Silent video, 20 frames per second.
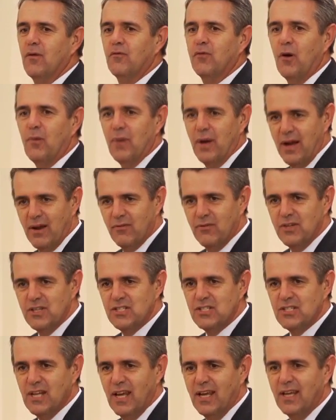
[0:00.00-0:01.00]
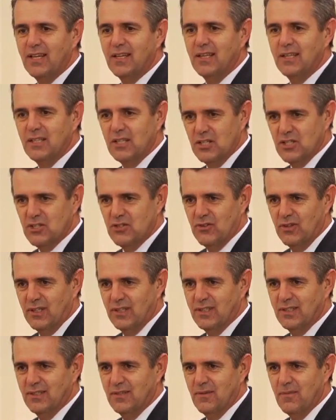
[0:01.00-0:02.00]
from every stake and
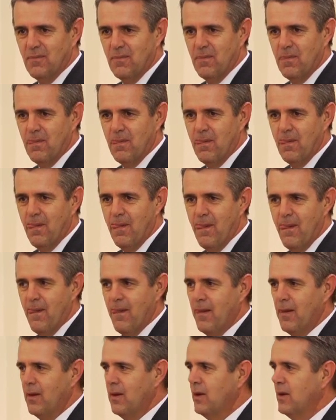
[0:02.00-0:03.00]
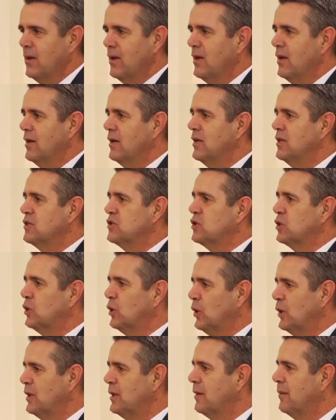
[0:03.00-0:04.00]
district is
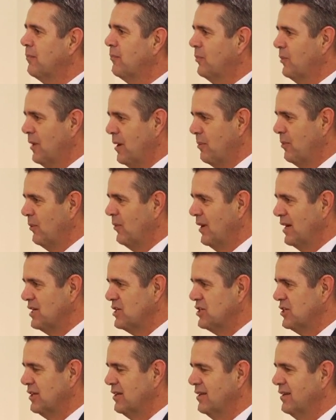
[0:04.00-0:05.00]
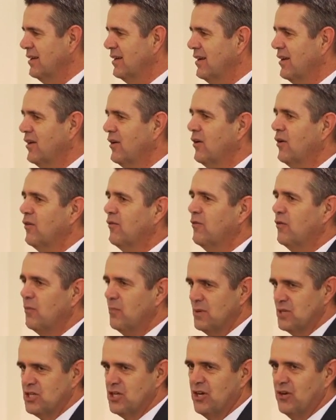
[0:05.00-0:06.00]
good preparation for
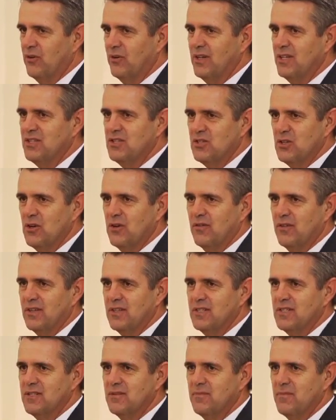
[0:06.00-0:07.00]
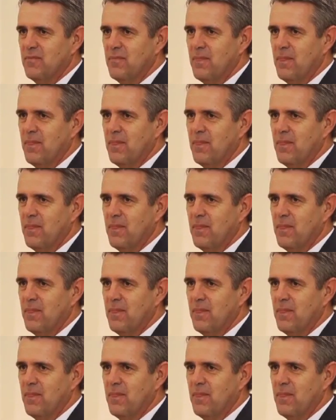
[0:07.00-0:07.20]
missionary service.